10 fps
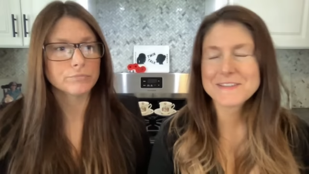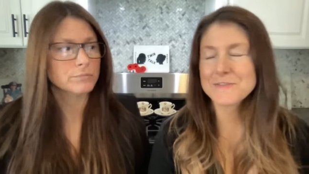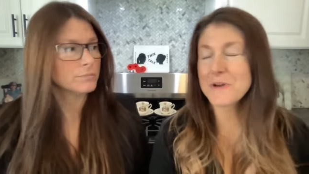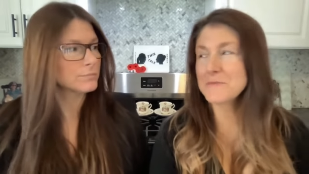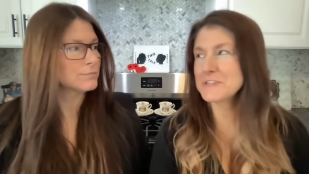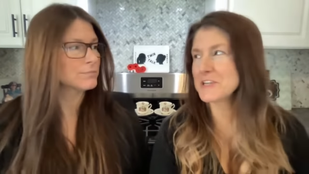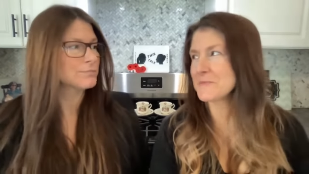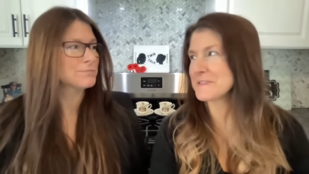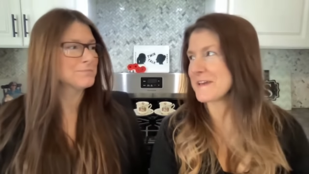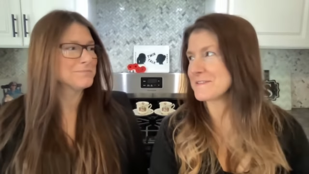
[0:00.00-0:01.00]
Speaker 1: So I wish I
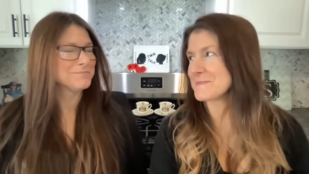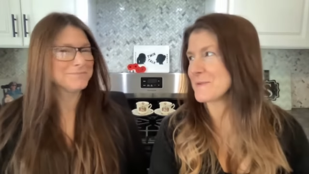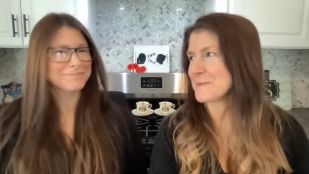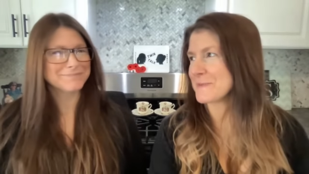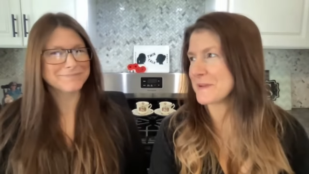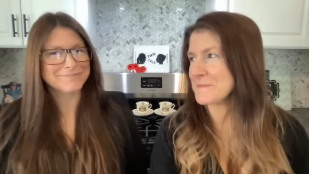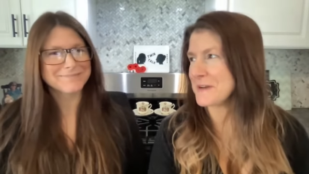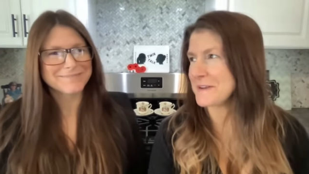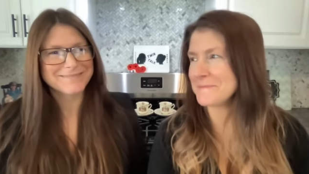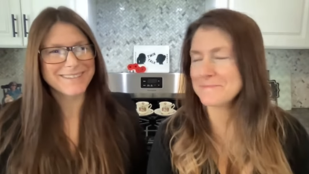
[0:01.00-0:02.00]
was that smart, but I'm
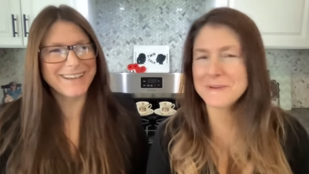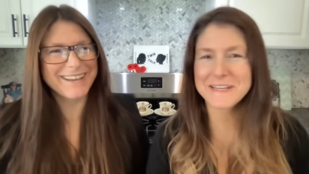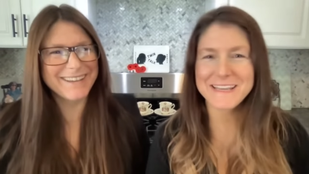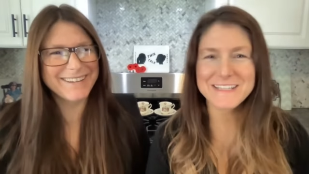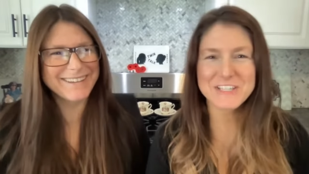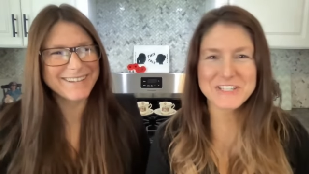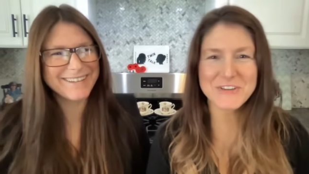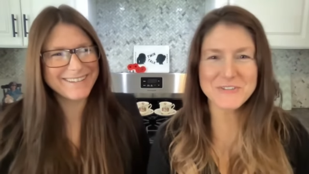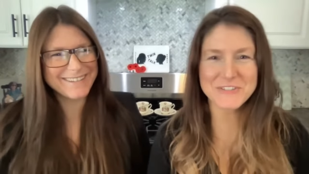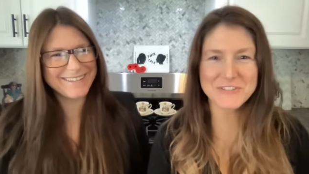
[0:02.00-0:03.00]
not. But it just
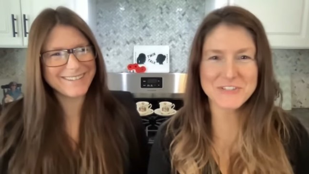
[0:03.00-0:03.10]
goes to